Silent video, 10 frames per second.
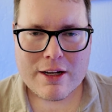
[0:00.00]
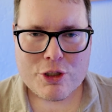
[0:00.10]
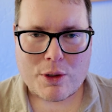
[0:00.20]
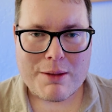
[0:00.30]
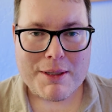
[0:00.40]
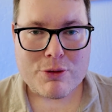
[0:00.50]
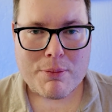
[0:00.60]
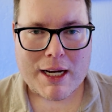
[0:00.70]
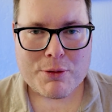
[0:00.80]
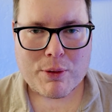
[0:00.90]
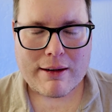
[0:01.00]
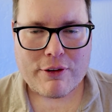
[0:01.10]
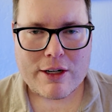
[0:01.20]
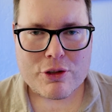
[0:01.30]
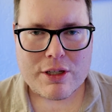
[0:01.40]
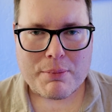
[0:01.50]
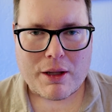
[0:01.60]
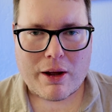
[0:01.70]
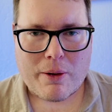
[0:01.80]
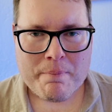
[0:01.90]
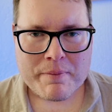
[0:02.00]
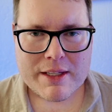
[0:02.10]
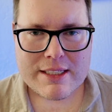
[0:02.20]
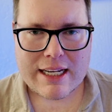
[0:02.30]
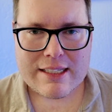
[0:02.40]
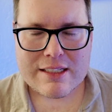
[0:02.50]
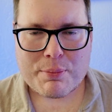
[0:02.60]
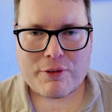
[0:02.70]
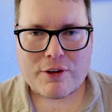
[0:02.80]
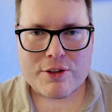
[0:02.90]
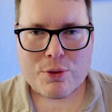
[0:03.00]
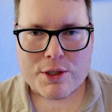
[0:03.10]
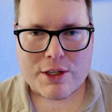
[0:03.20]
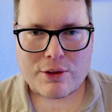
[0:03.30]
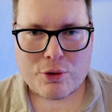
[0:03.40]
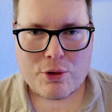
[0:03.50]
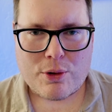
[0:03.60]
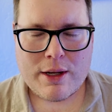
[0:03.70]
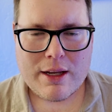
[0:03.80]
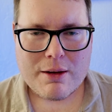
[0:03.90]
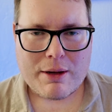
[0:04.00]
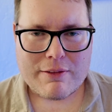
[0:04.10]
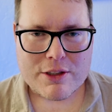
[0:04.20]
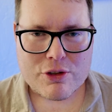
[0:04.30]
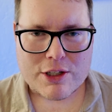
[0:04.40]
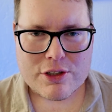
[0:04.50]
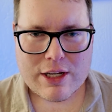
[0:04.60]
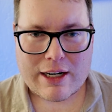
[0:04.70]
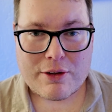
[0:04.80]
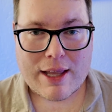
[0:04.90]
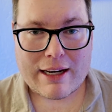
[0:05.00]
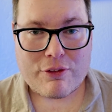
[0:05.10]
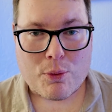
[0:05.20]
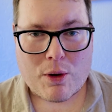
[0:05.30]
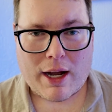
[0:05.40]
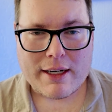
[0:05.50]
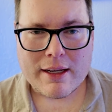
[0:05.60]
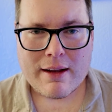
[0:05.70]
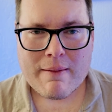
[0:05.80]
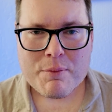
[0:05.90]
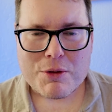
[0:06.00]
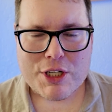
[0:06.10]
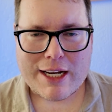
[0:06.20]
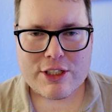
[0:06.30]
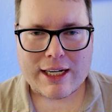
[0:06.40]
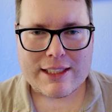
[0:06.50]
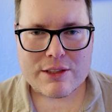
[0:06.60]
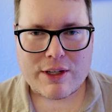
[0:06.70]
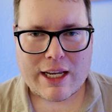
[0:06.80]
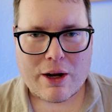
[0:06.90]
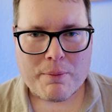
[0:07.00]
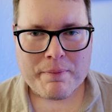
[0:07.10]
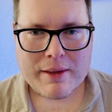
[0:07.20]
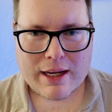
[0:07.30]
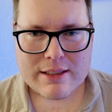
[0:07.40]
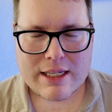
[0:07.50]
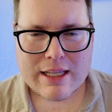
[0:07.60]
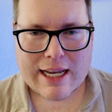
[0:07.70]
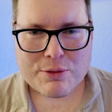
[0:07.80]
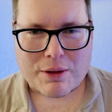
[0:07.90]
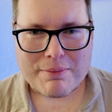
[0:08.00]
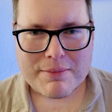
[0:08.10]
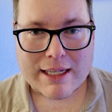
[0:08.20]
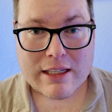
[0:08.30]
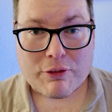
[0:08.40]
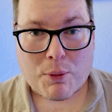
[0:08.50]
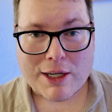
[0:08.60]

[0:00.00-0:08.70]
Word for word: Join the Mystery Box program if you're interested below. Set us as a preferred source on Google. We have instructions on how to do that if you want. Appreciate you guys checking out this video. I'll see you in the next one. Thanks a lot for